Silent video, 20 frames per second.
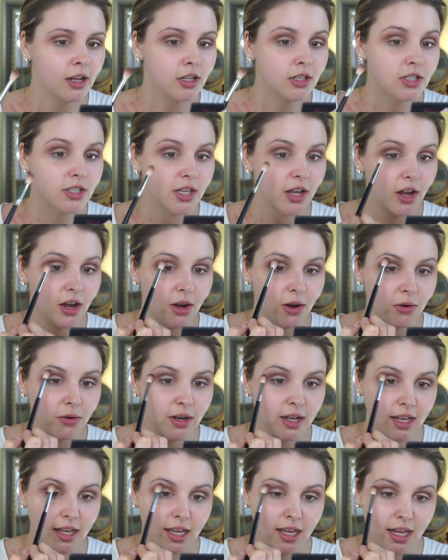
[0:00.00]
So
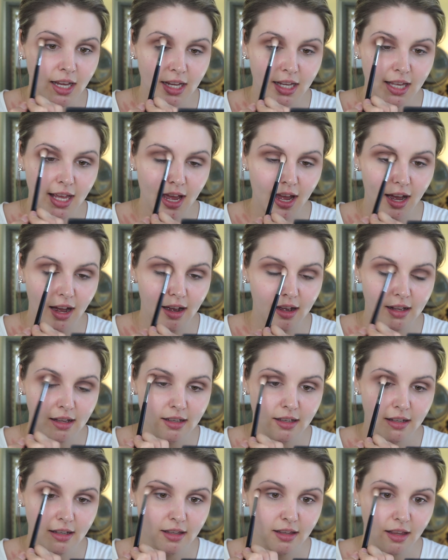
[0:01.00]
yeah,
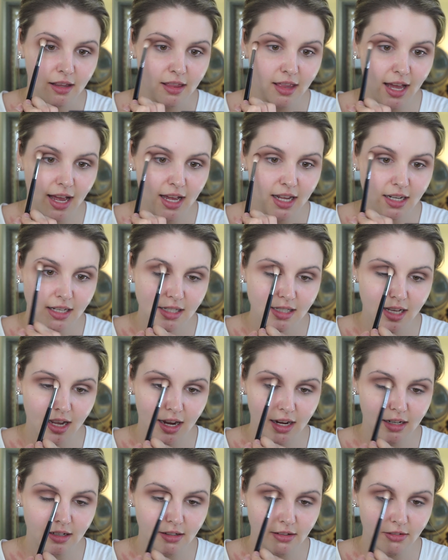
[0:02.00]
that is
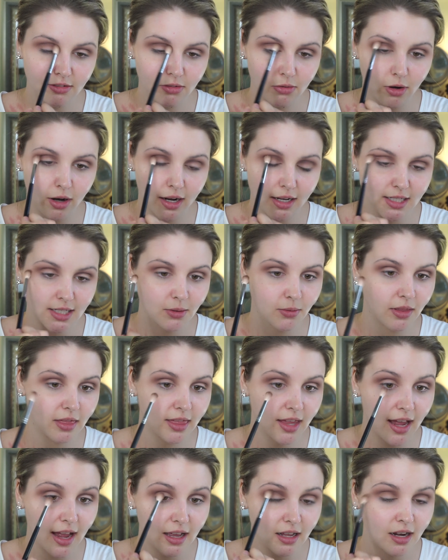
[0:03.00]
kind of where I sit with
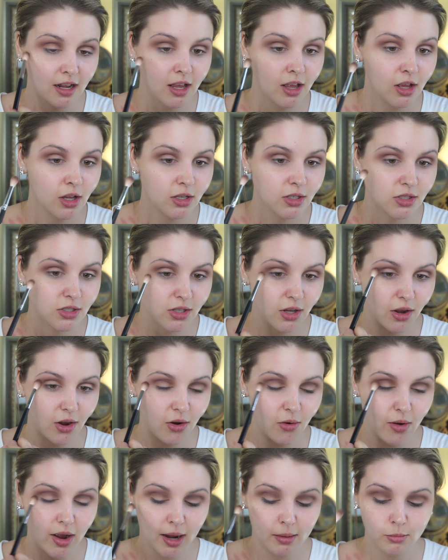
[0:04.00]
that.
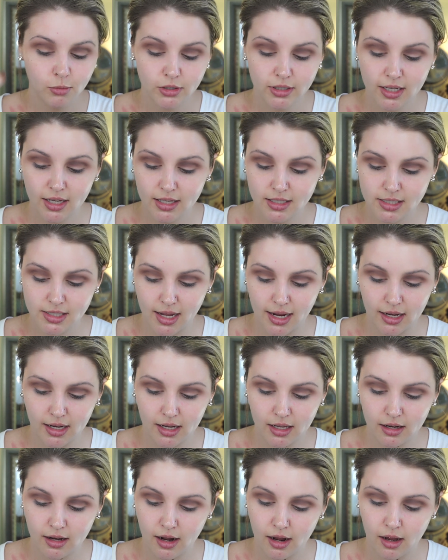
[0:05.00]
So I'm really
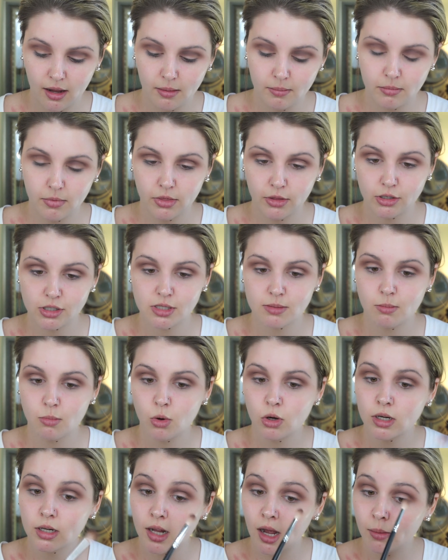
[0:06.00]
excited. There's
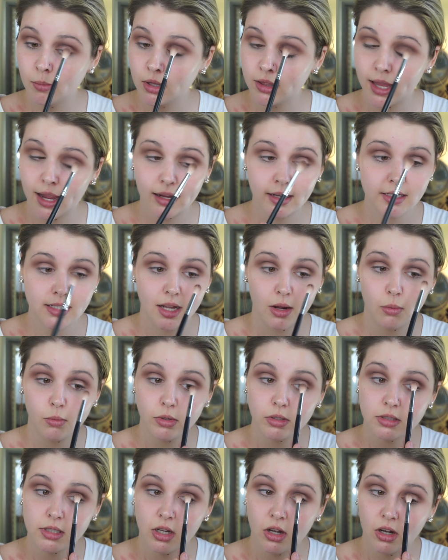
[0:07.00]
more to come on that because I
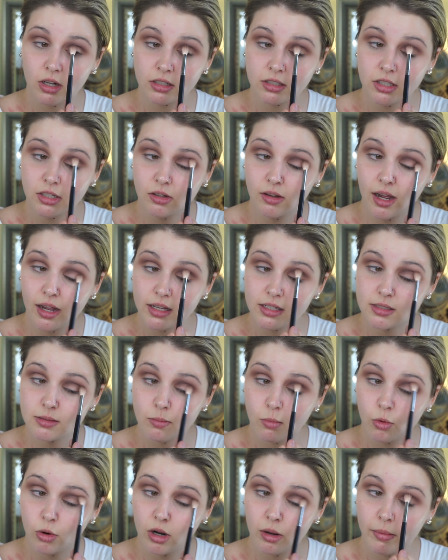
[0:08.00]
will talk to you guys
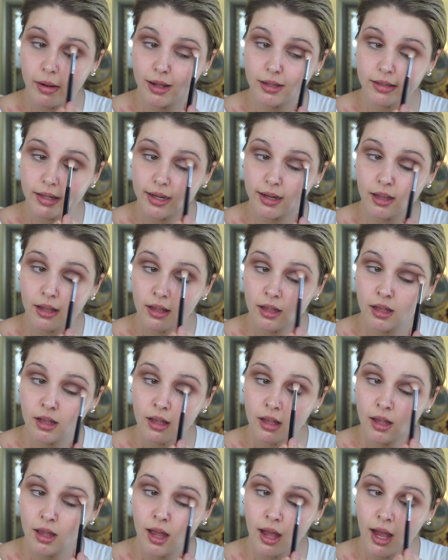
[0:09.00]
more about like
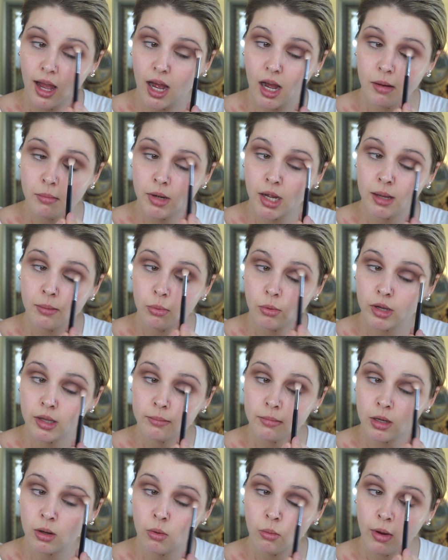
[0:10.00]
how my
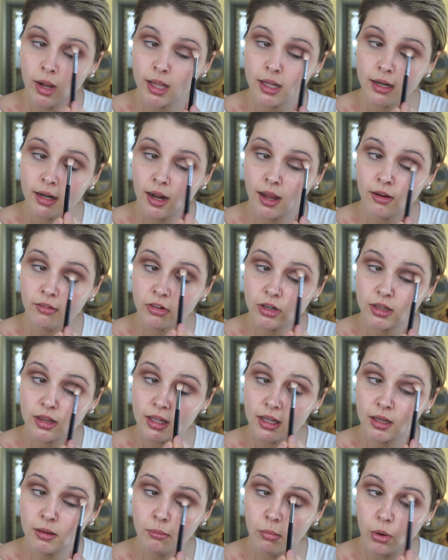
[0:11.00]
appointment went and
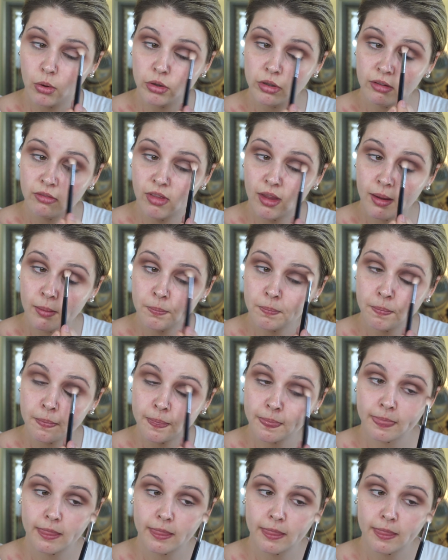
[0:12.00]
everything, both of them.